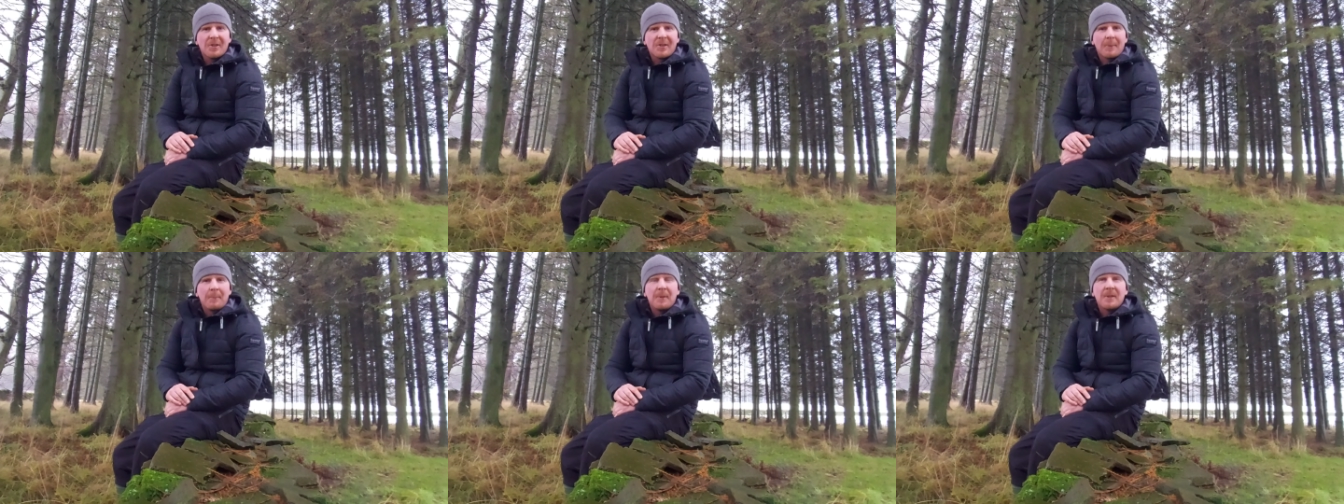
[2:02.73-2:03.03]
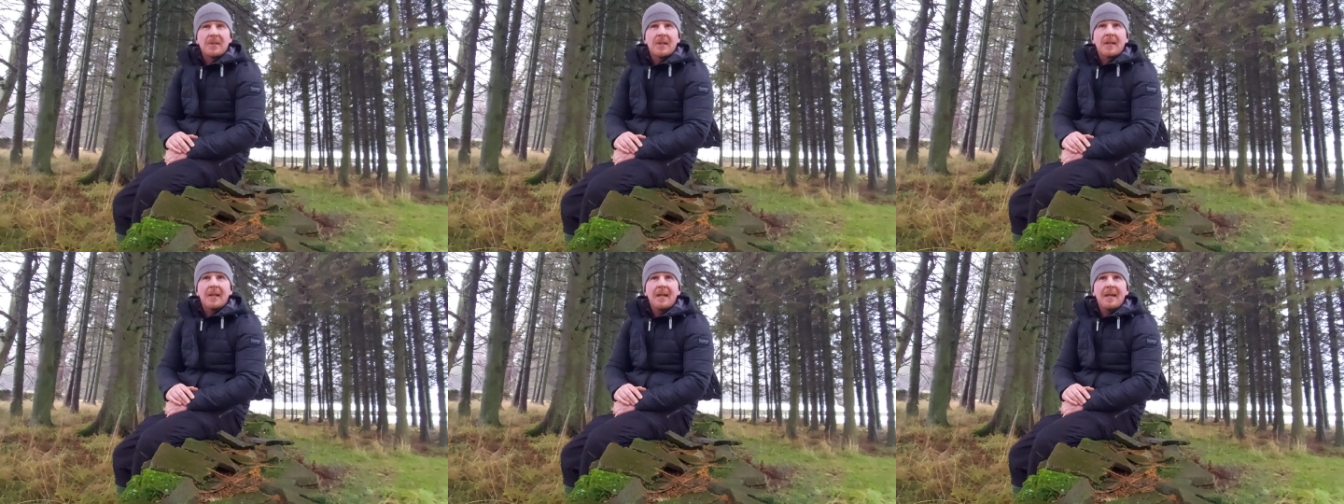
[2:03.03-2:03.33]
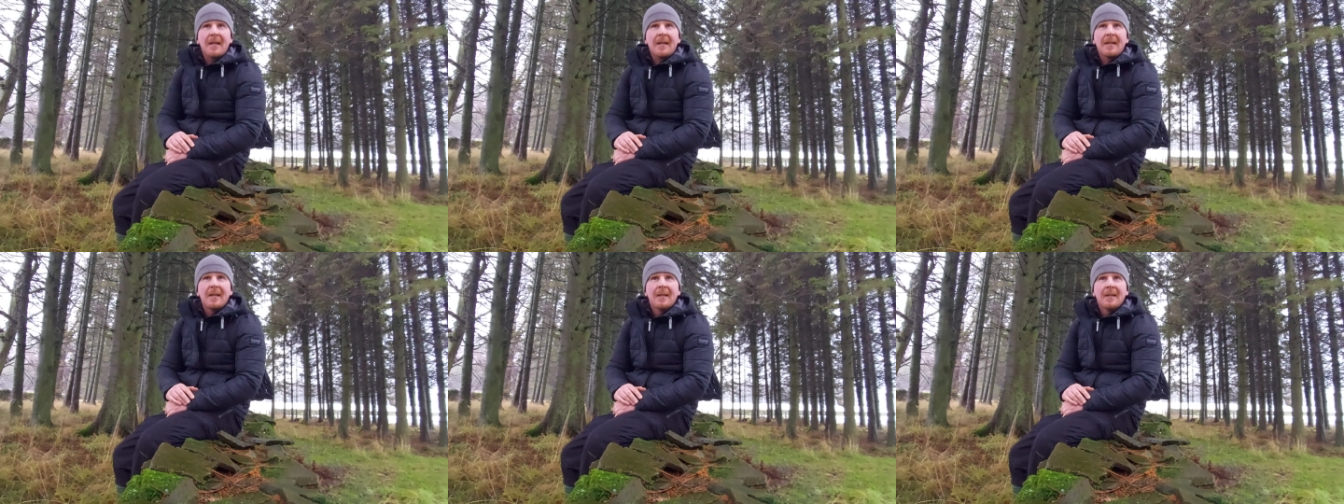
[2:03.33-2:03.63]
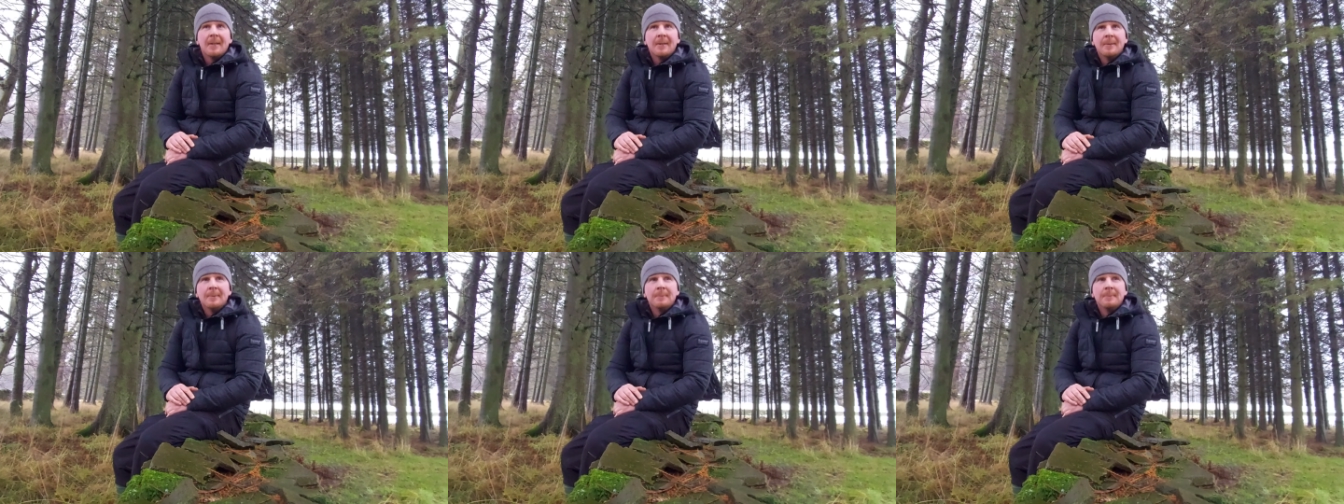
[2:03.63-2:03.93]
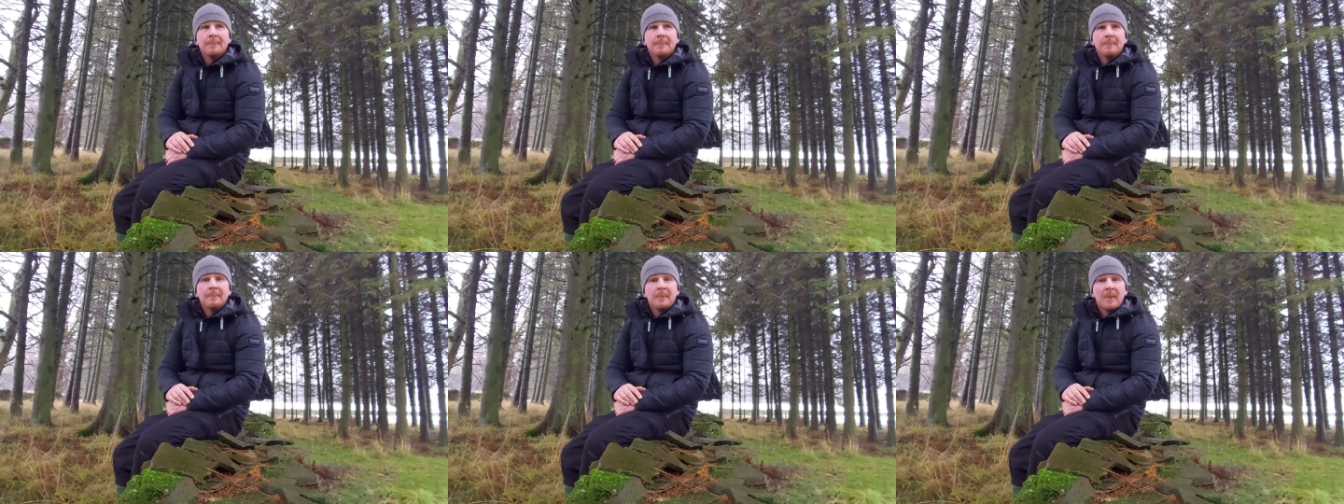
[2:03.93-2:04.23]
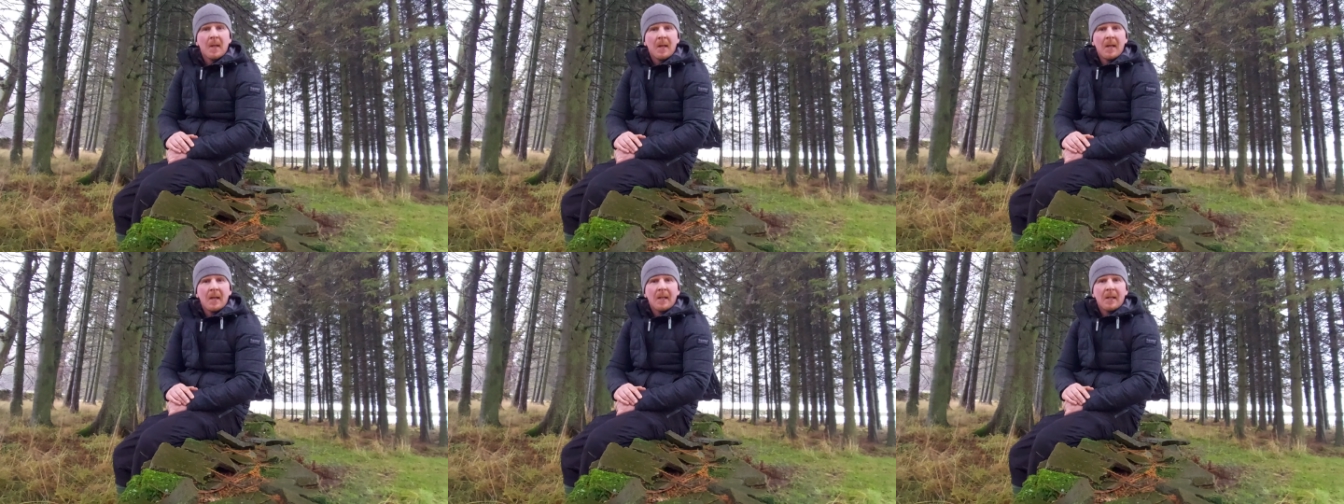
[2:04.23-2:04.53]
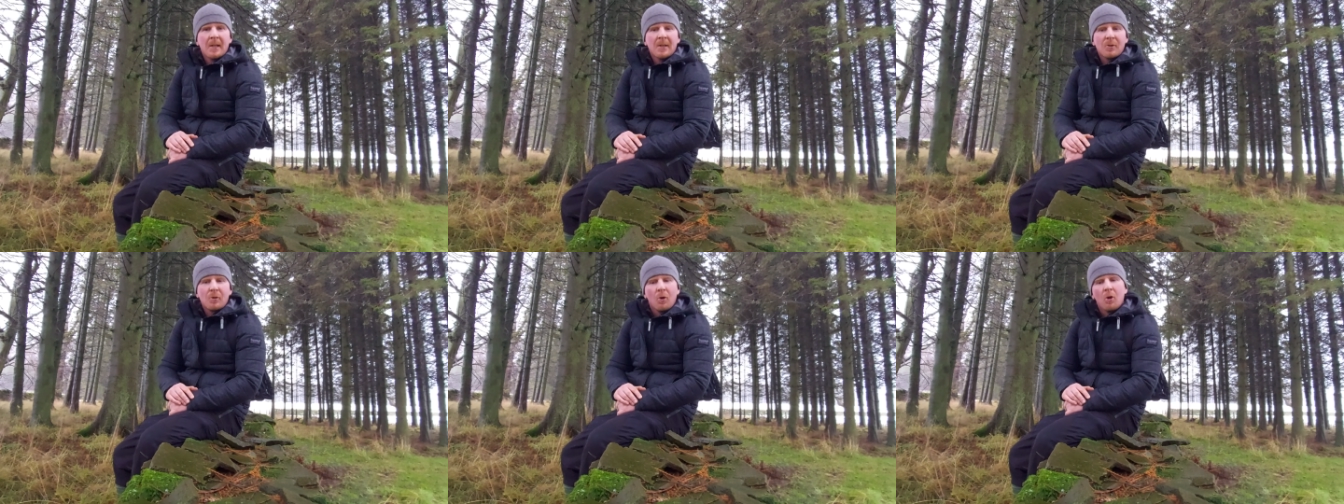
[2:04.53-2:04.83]
just a piece of cake.
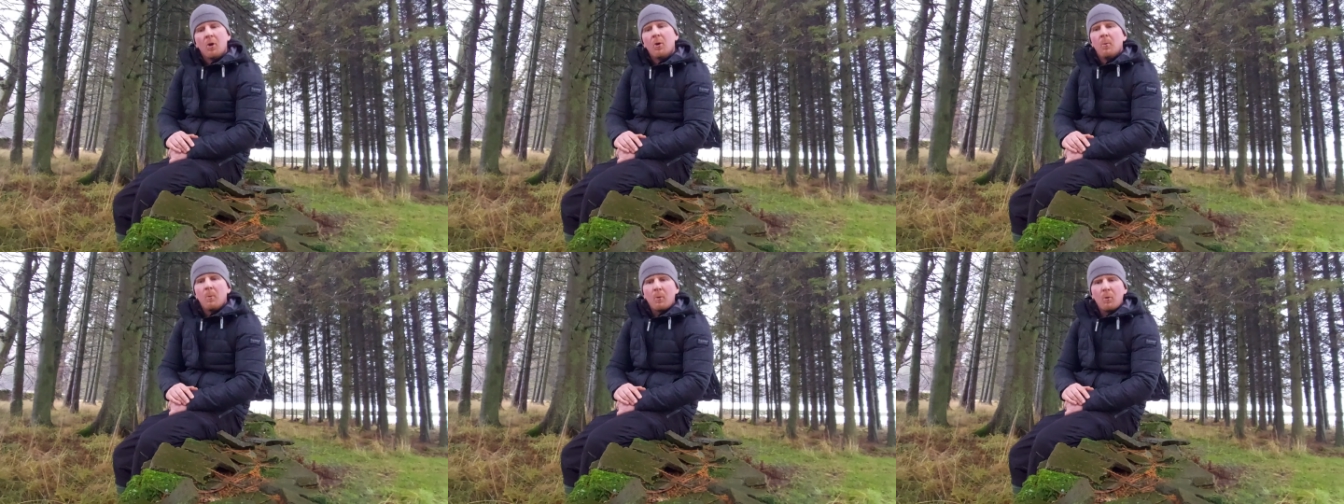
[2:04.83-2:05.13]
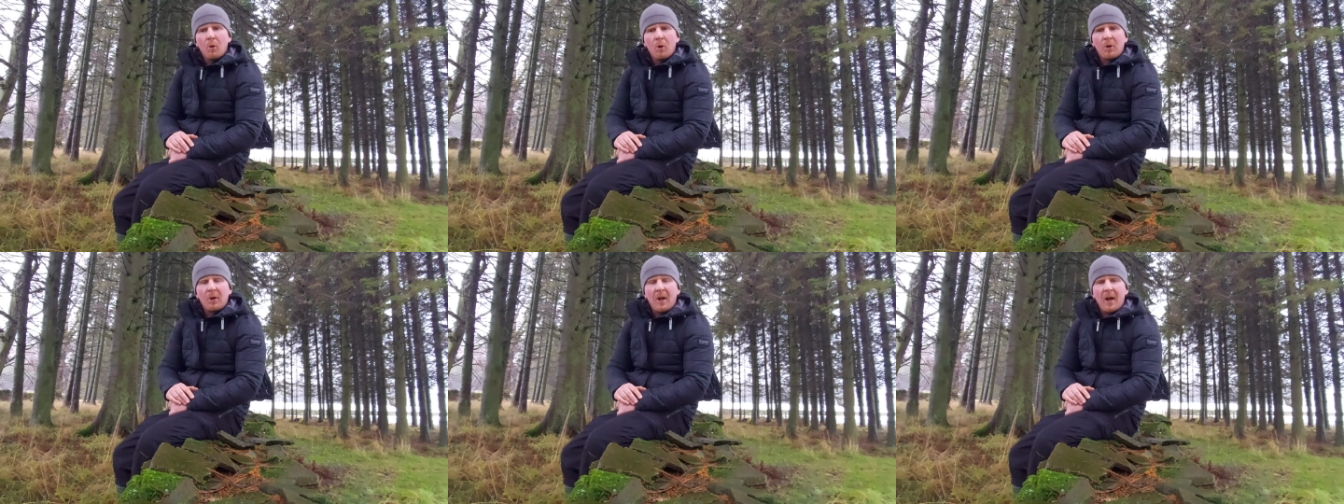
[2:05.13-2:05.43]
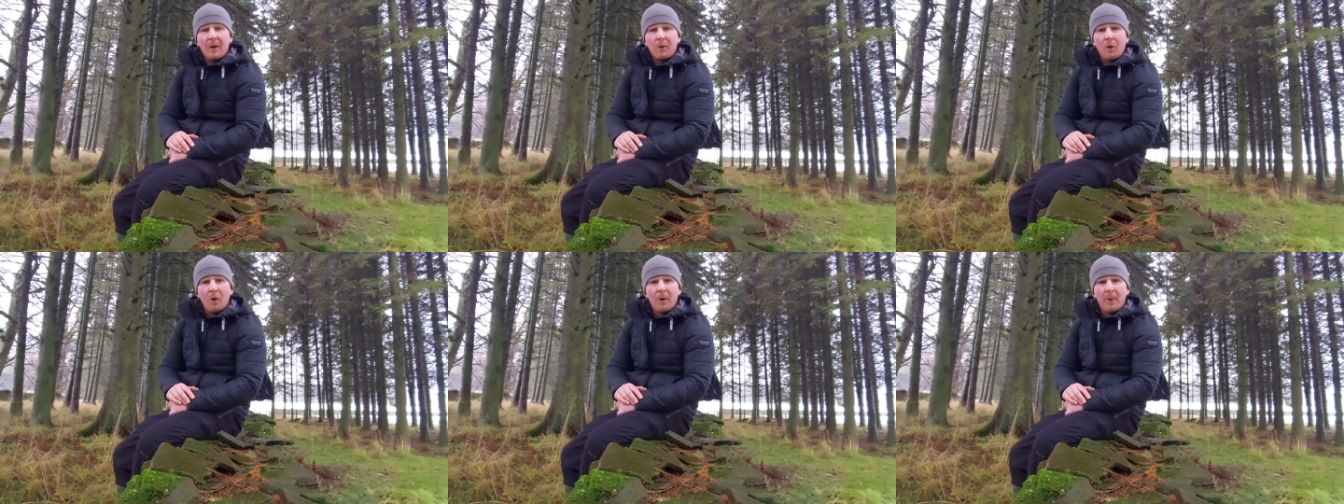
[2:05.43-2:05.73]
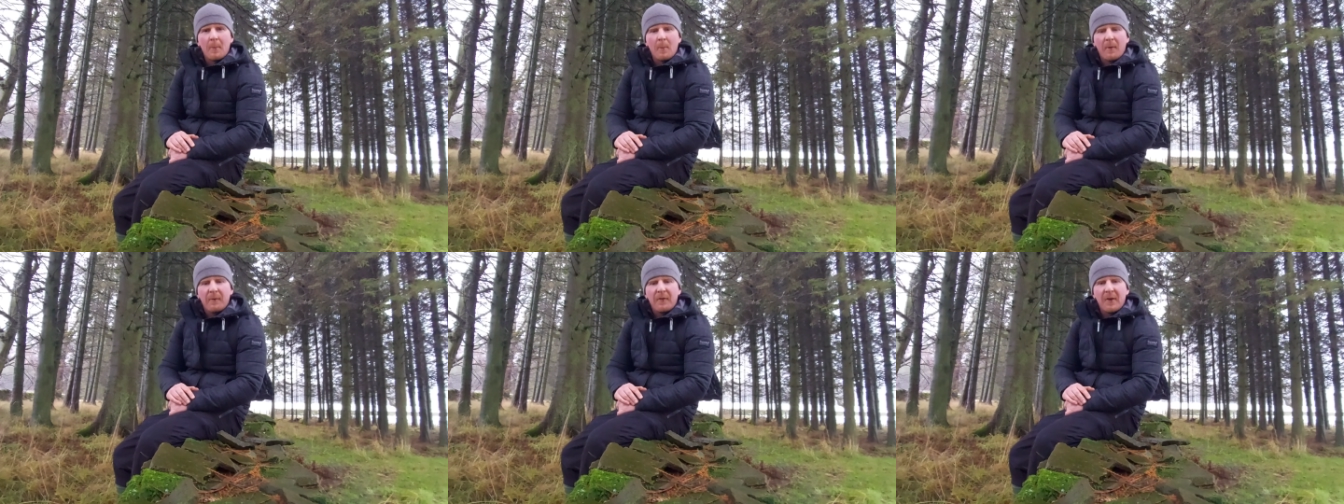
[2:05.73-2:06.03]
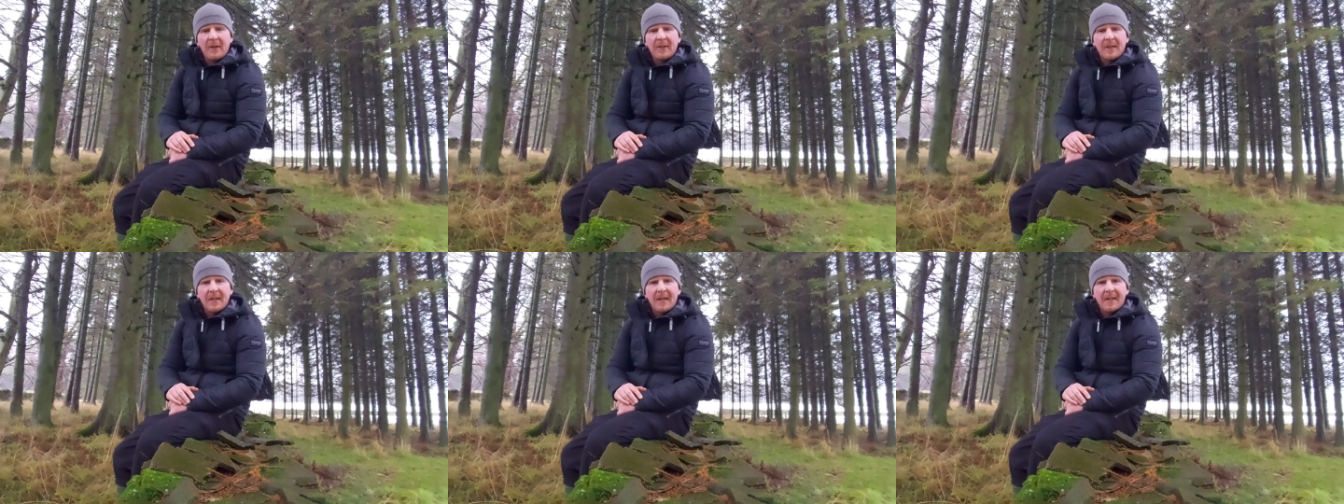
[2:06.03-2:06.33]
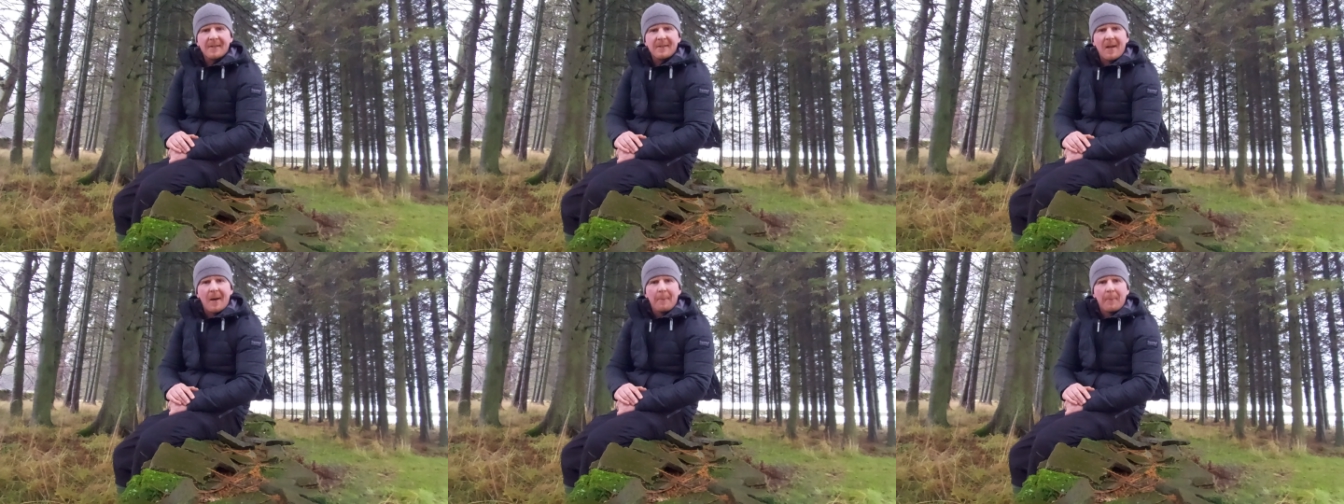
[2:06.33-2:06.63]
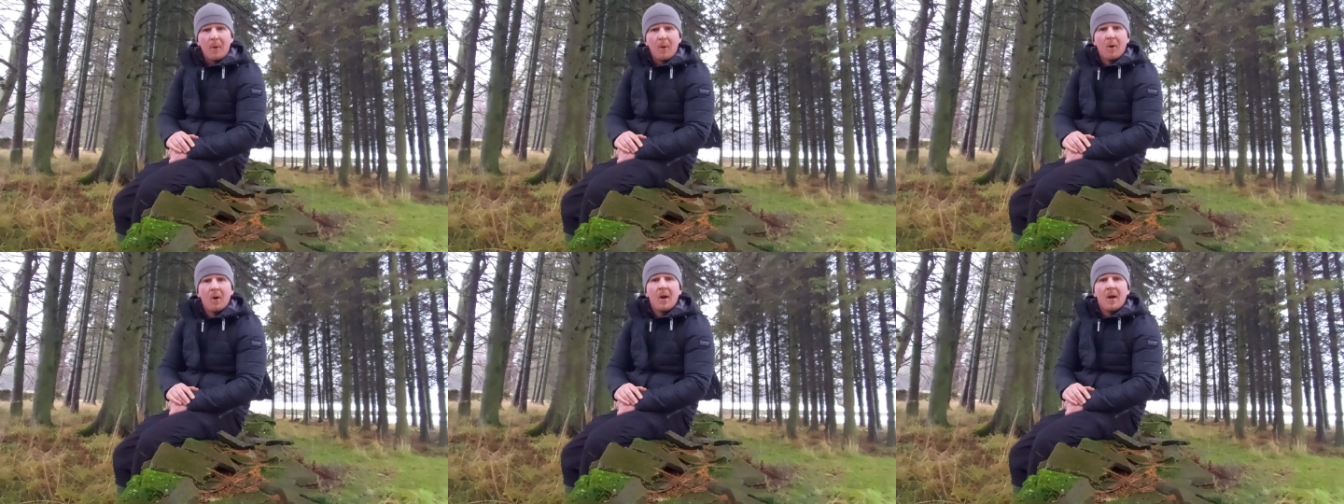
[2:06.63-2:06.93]
So we'll go crack on and we'll find an
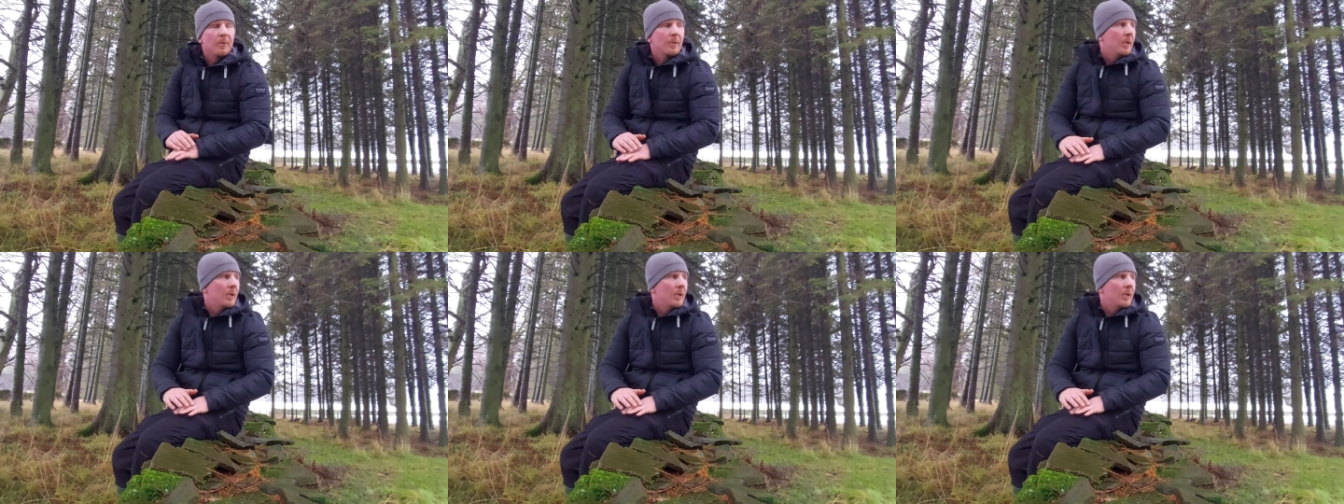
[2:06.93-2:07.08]
example.